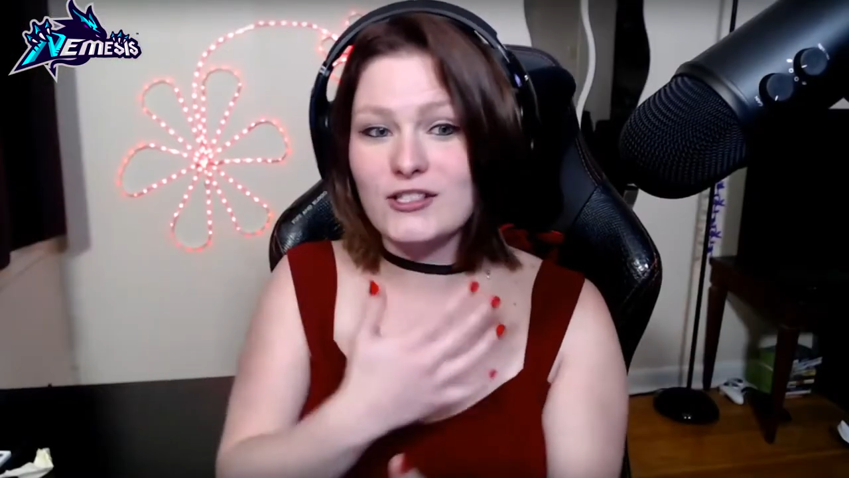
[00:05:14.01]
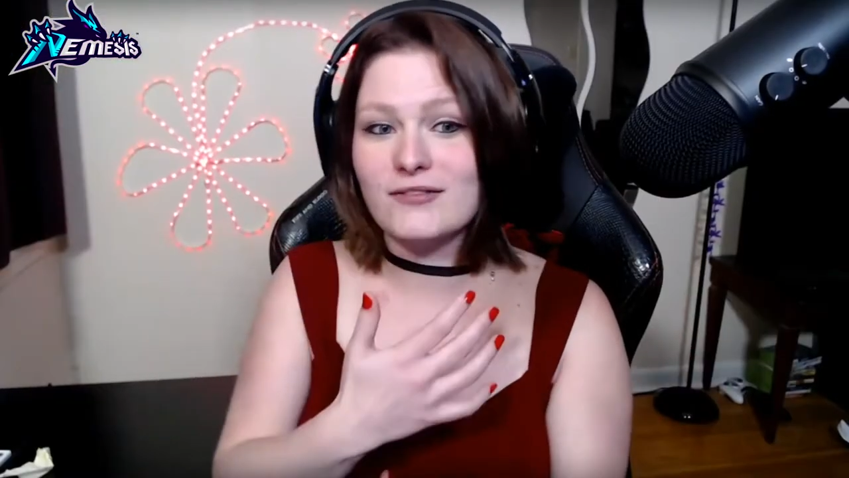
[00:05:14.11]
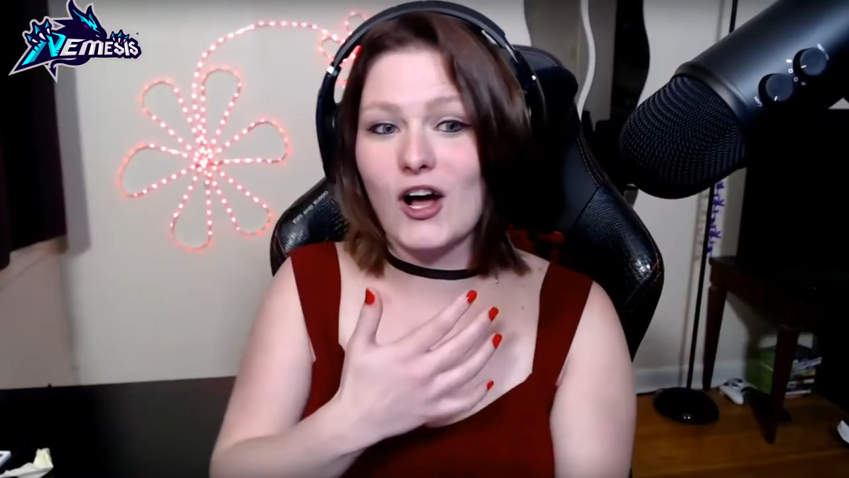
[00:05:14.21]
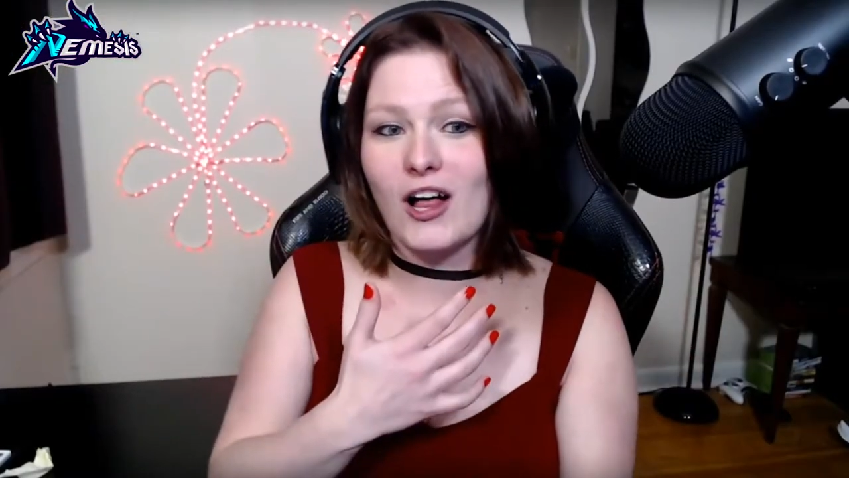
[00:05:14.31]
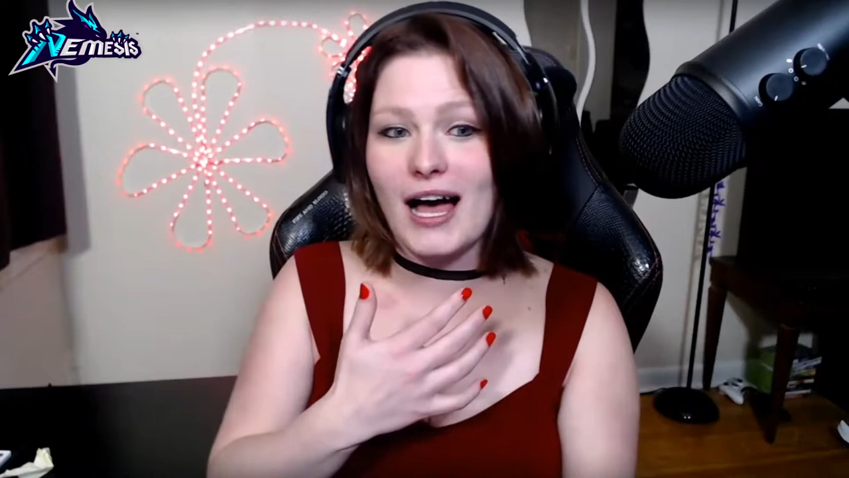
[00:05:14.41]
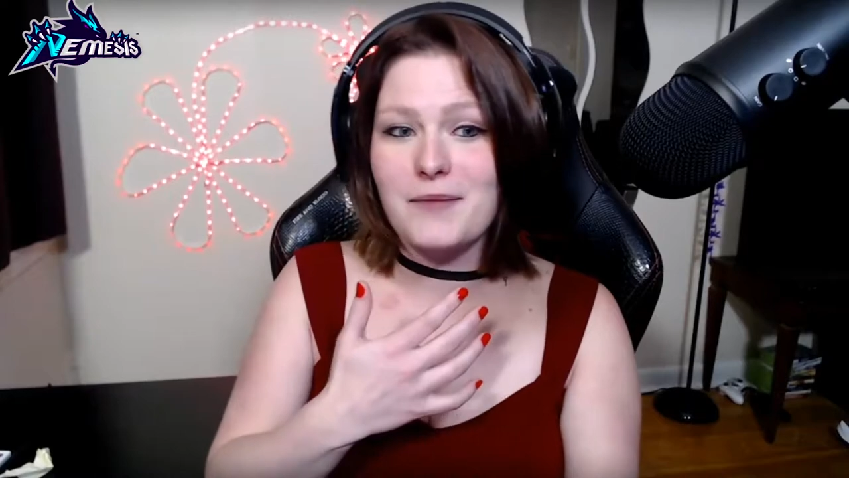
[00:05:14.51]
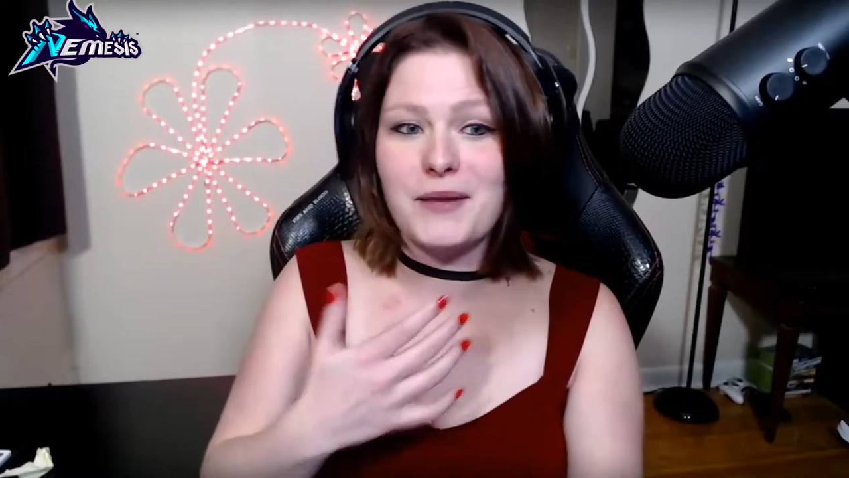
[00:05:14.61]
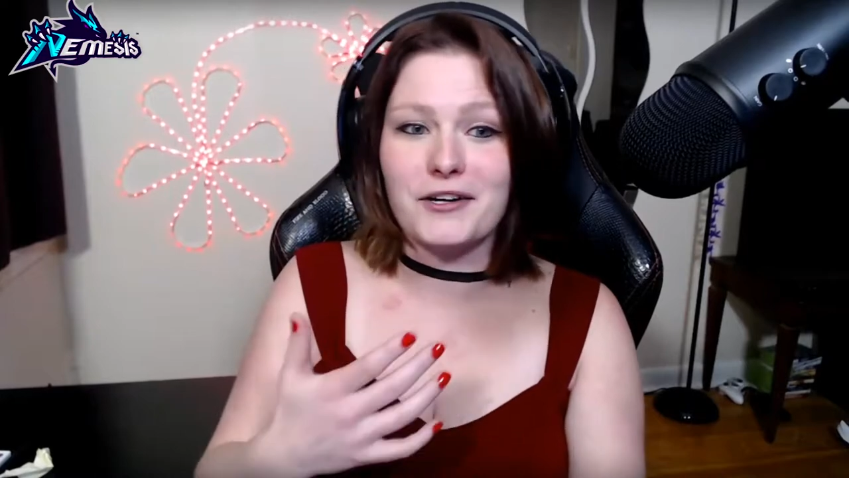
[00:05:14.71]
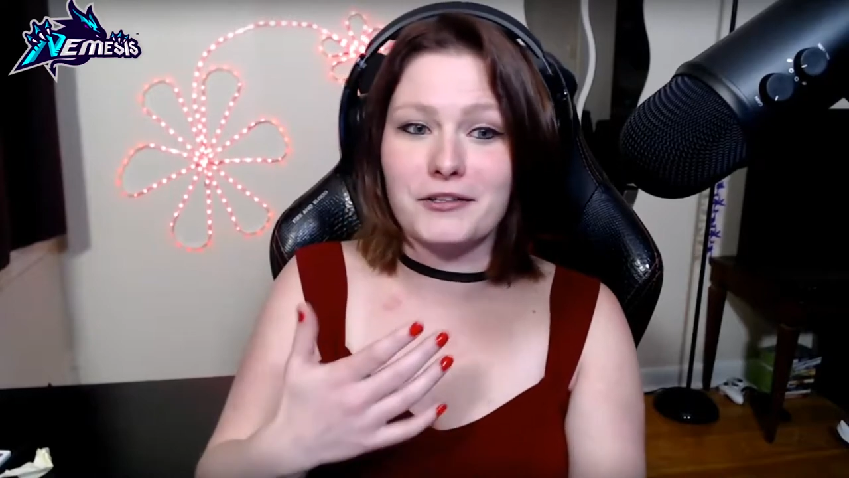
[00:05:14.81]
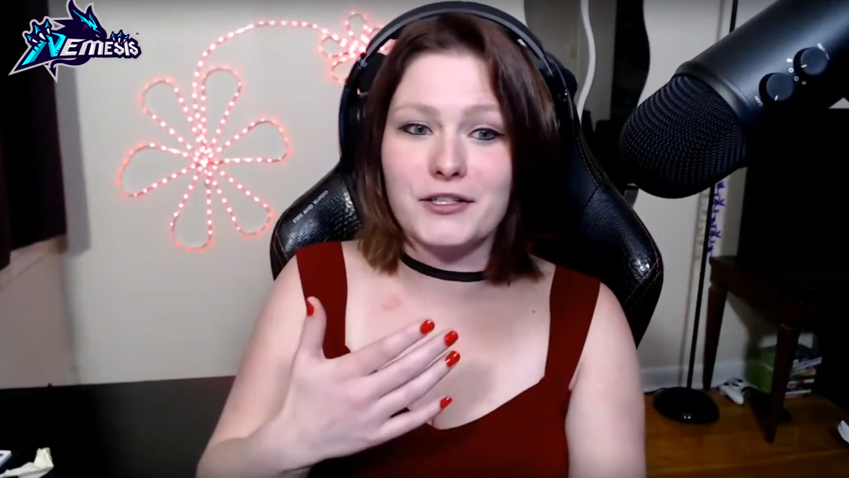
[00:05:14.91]
of all, I
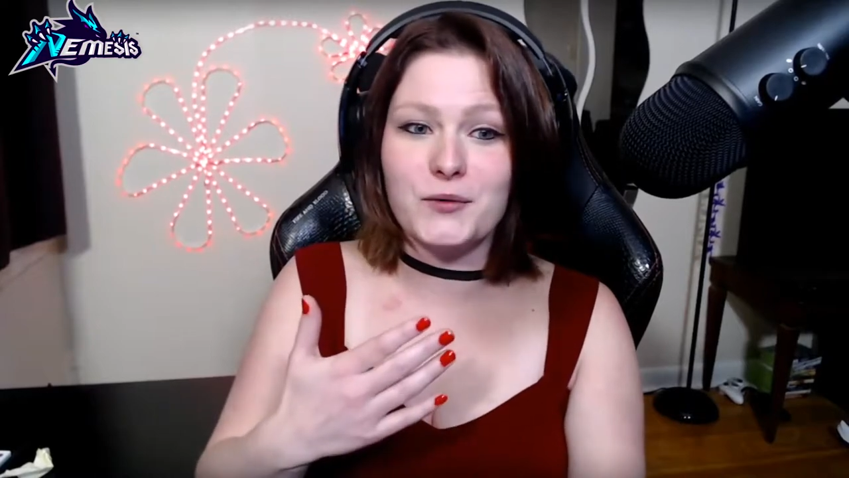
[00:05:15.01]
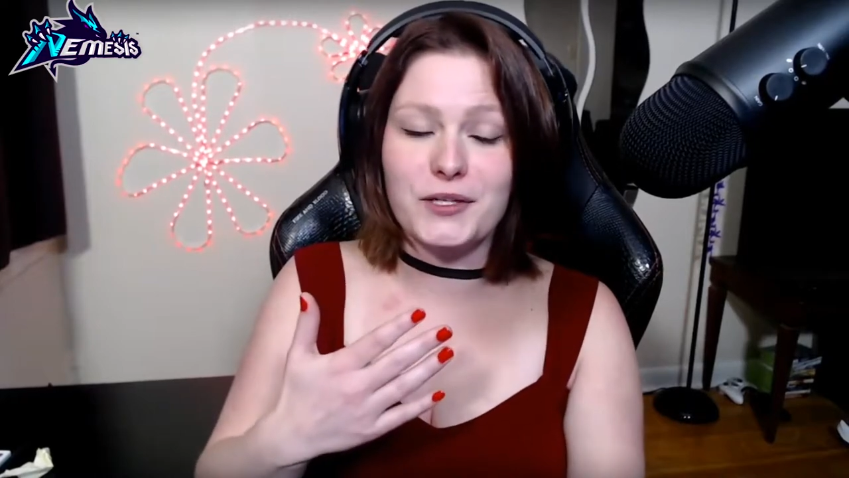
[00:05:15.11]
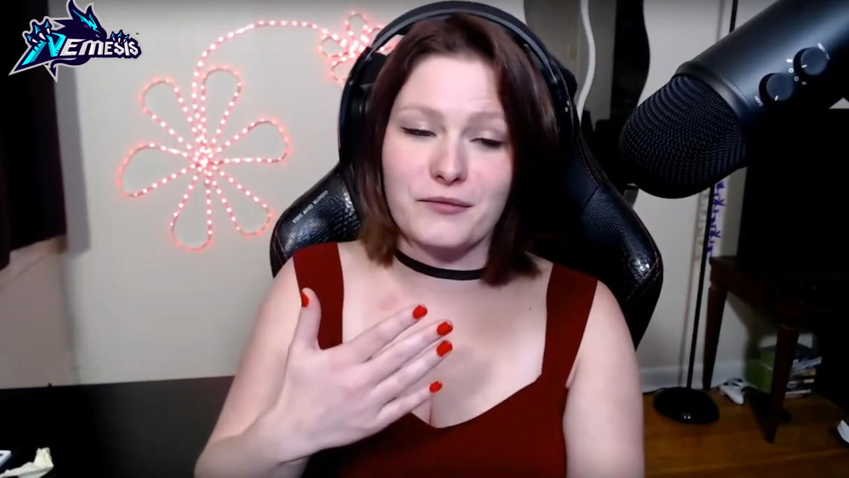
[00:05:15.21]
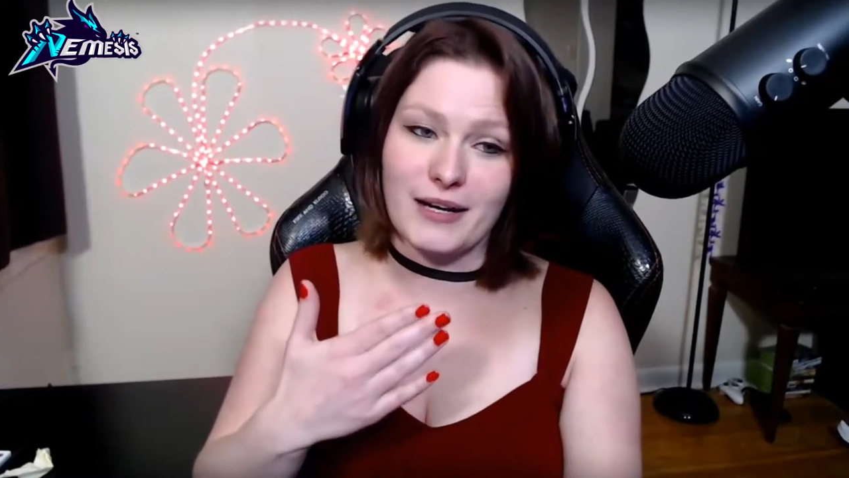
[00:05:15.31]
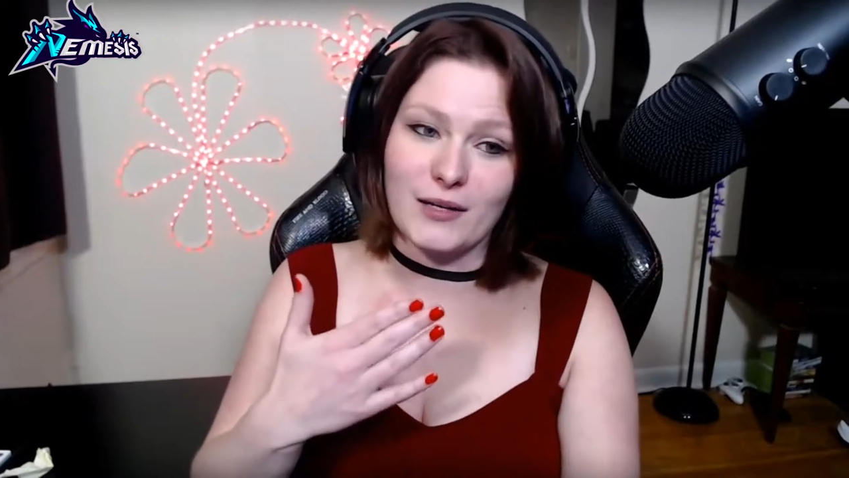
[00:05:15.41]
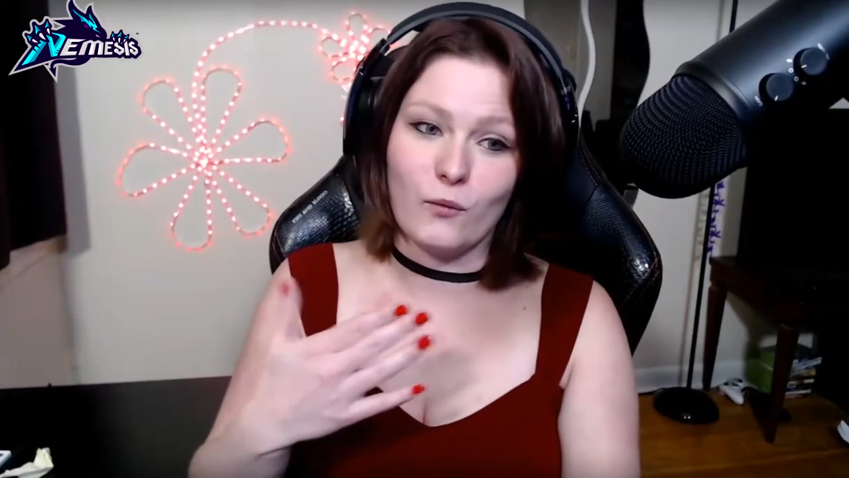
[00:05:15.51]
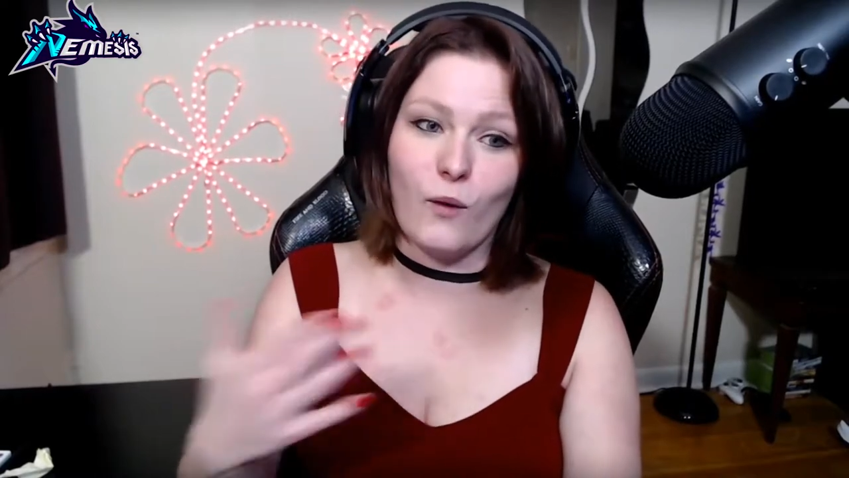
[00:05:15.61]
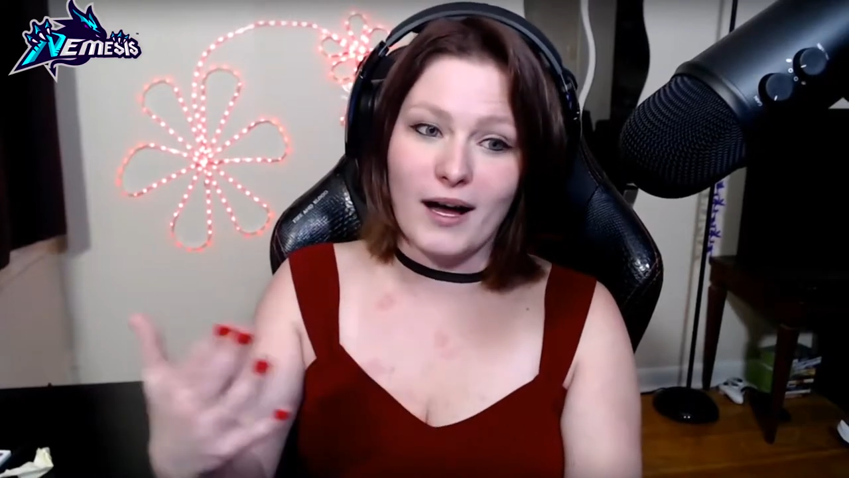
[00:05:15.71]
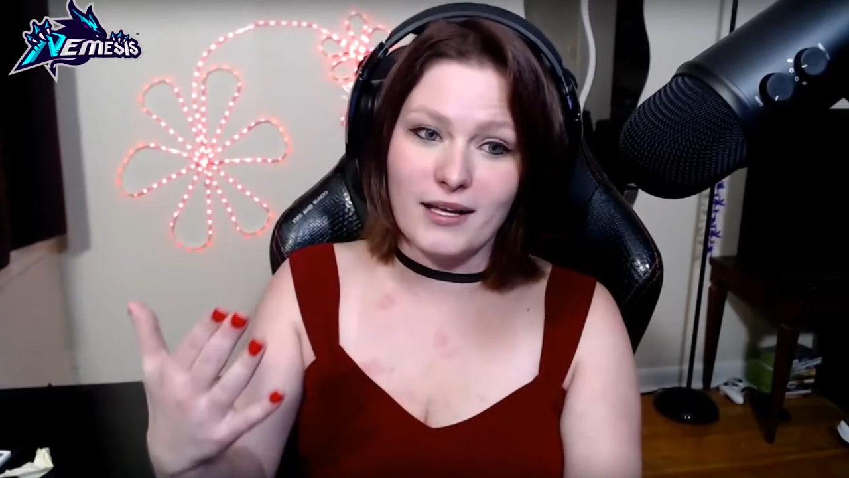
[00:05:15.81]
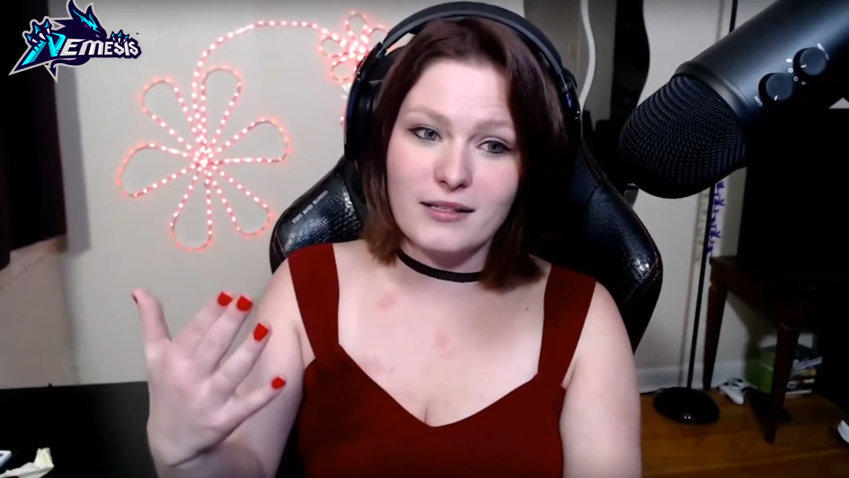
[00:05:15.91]
barely knew what a raid
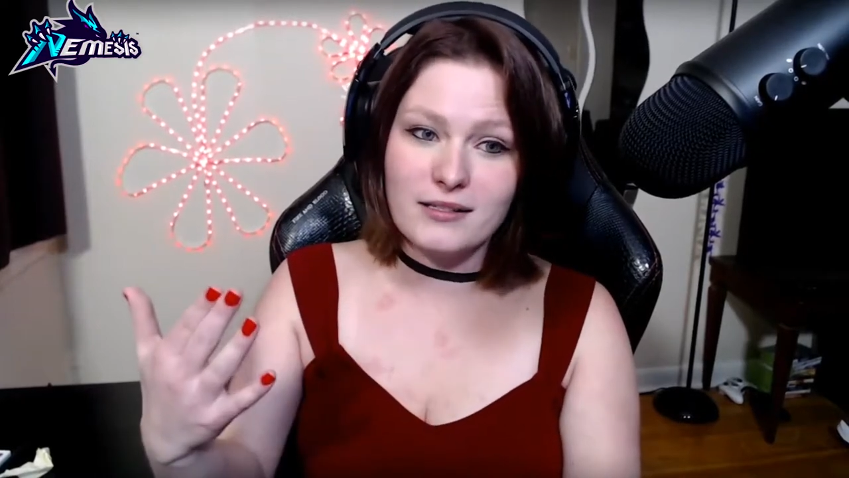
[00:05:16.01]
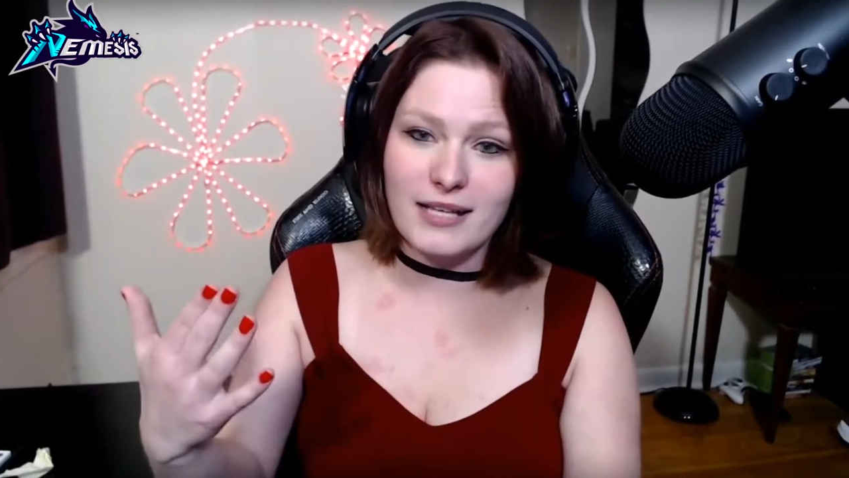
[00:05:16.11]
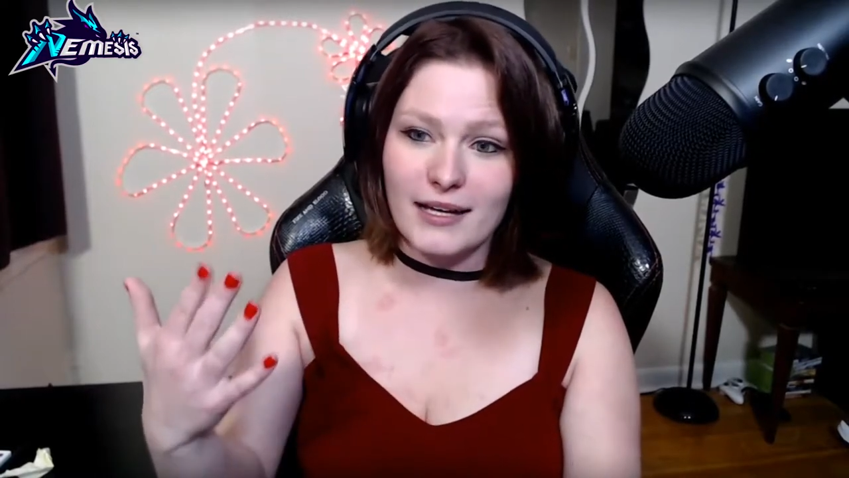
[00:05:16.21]
was.